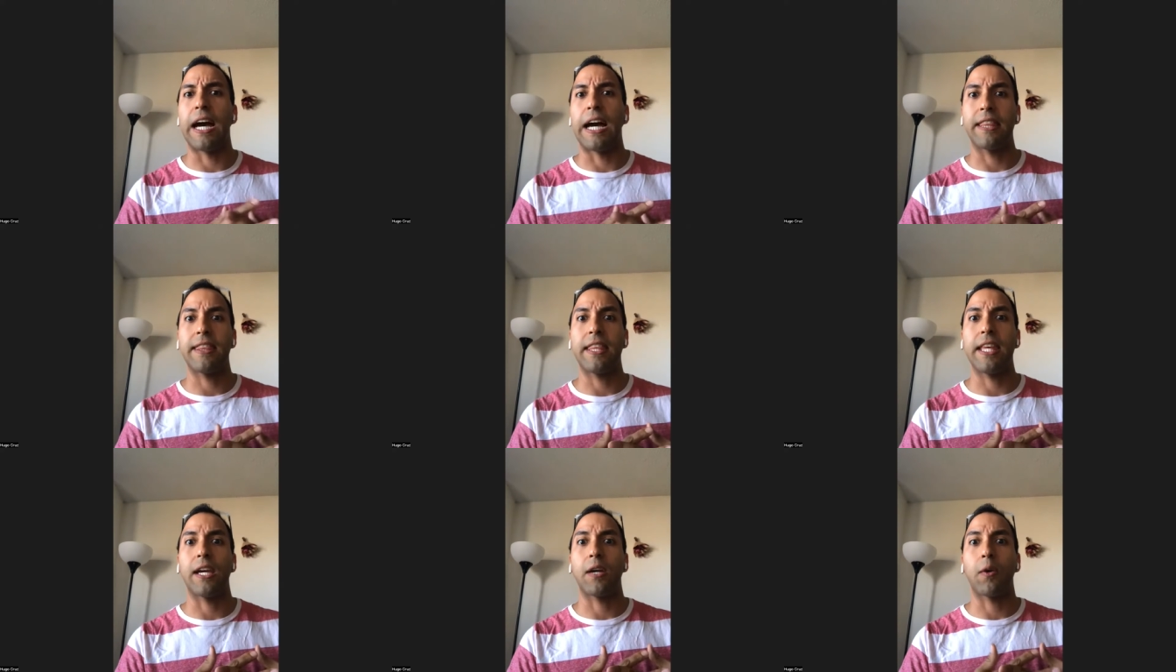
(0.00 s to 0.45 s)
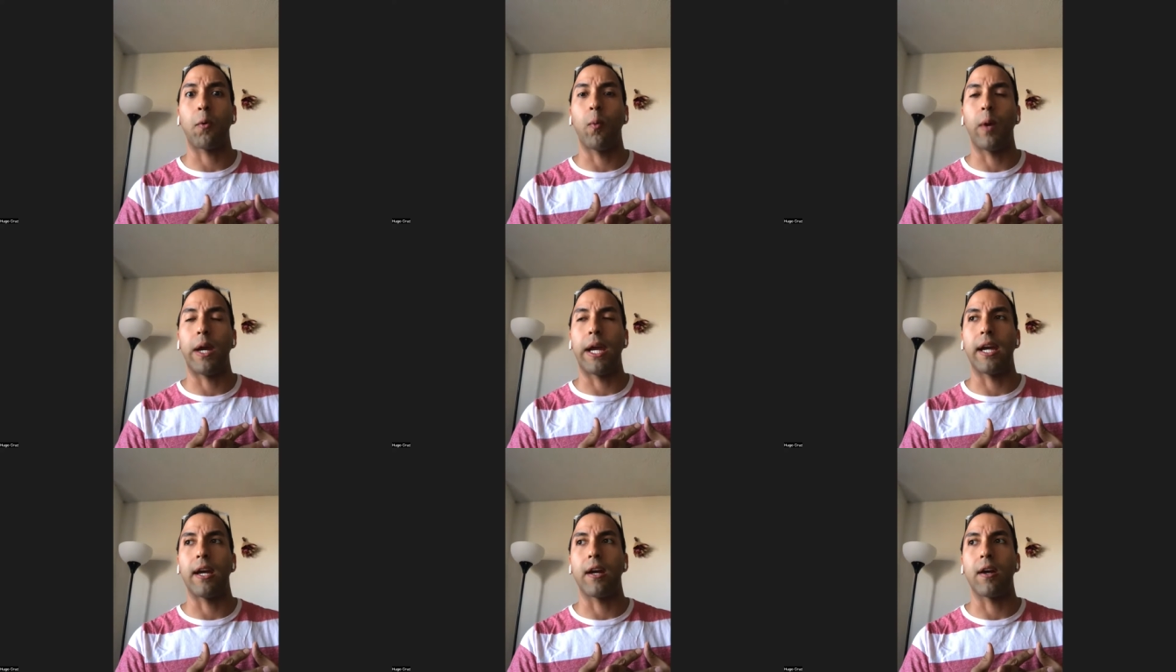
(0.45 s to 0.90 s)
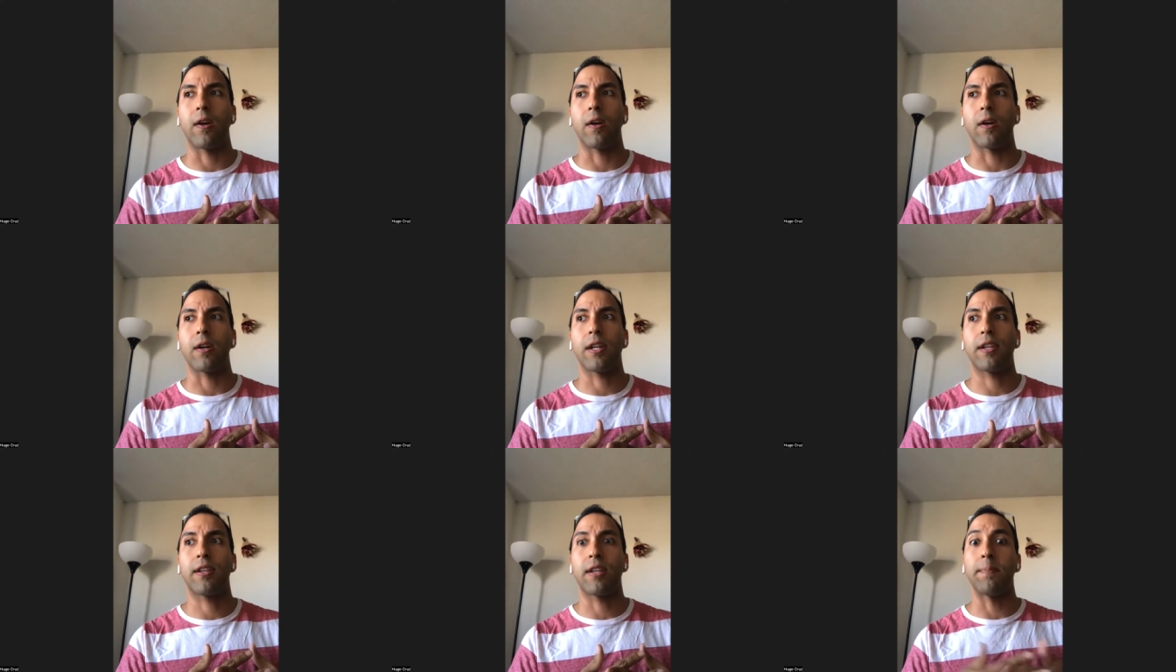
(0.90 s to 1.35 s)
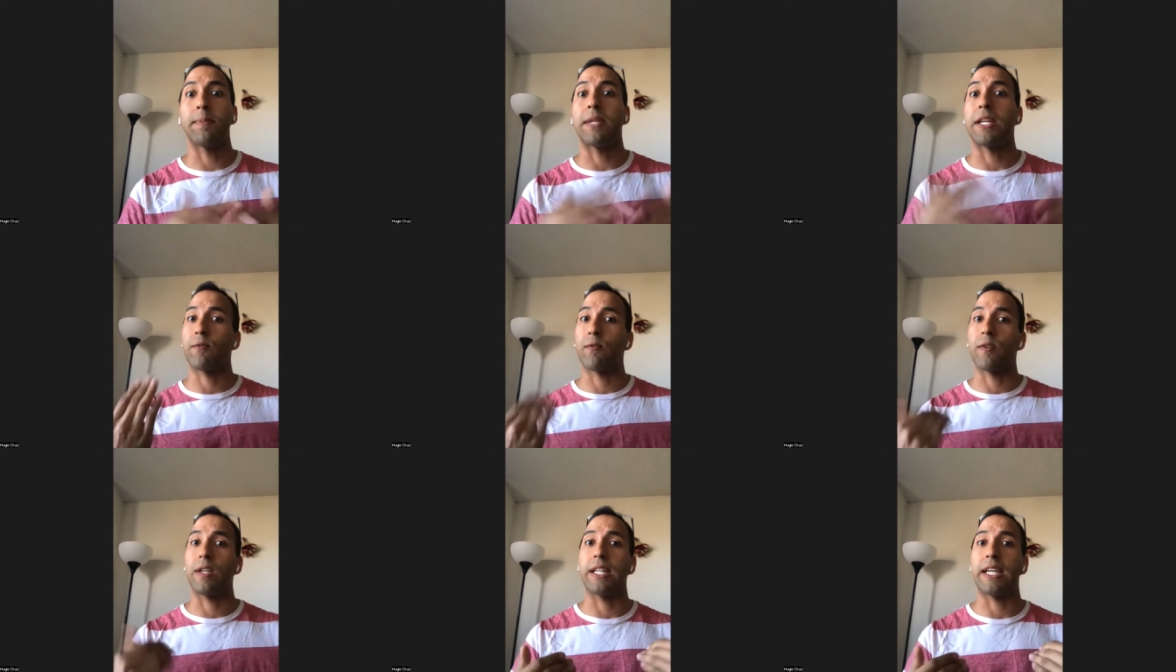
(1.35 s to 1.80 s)
I think where
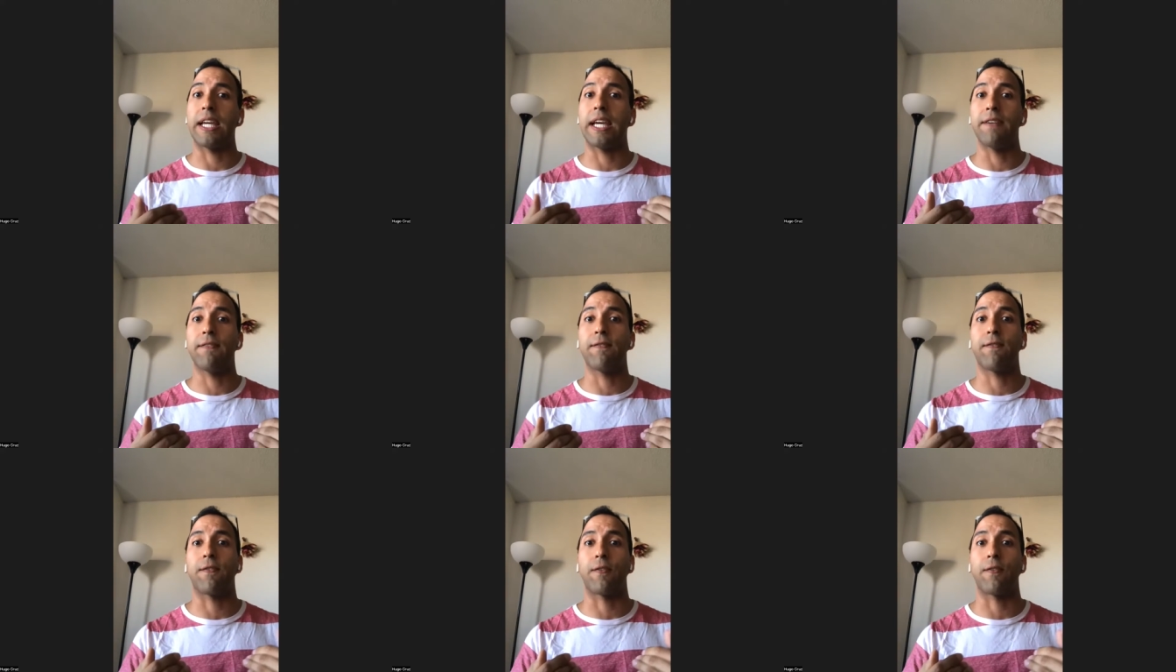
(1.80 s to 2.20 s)
something really hit